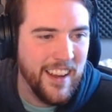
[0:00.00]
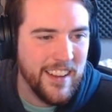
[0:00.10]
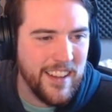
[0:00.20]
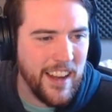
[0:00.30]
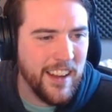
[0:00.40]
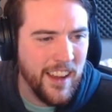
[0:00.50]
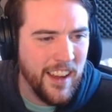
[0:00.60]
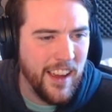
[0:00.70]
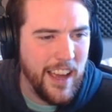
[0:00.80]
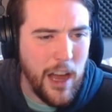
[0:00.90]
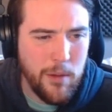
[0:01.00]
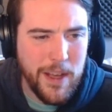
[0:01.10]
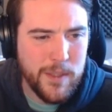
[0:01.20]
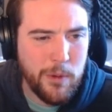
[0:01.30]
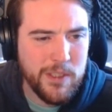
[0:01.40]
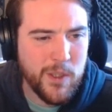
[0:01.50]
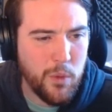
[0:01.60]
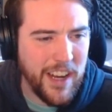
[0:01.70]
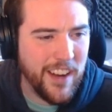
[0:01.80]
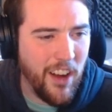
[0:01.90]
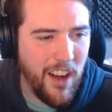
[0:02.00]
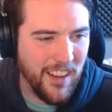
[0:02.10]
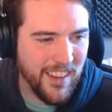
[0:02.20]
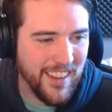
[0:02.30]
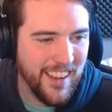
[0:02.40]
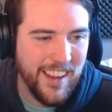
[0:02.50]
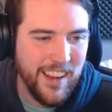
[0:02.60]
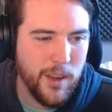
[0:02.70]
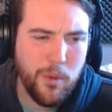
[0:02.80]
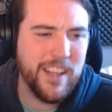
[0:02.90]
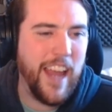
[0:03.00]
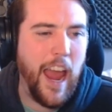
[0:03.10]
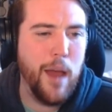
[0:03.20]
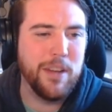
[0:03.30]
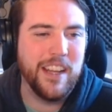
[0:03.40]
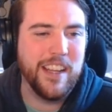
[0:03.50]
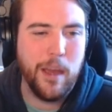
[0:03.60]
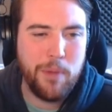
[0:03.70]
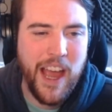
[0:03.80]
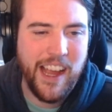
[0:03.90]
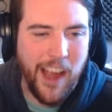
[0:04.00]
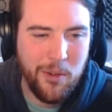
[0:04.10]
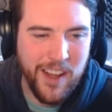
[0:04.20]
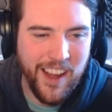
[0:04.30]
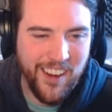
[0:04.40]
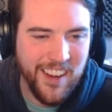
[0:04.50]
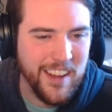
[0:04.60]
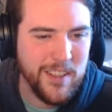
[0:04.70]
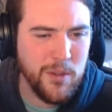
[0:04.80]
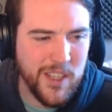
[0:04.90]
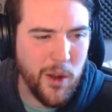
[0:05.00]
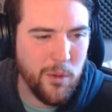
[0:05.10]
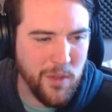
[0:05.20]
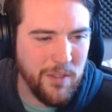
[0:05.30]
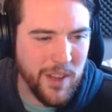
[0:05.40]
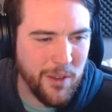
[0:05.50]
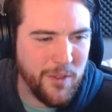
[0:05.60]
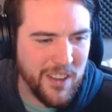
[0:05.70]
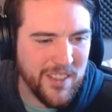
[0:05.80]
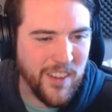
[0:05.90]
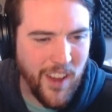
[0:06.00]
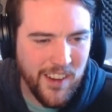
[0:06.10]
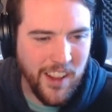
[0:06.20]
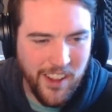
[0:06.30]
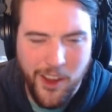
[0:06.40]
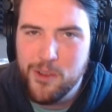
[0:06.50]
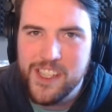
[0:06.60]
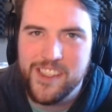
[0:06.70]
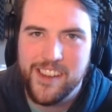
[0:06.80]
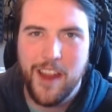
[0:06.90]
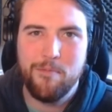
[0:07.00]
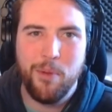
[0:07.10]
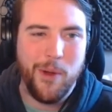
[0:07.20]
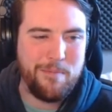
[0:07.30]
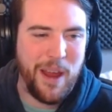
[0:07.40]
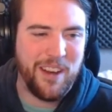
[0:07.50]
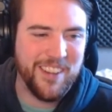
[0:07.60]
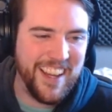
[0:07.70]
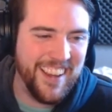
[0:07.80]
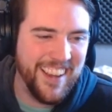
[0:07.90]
Then how am I supposed to win at all? Quit gabbing and get back out there. Don't you know leaving the field to talk to the coach is a 10 point penalty?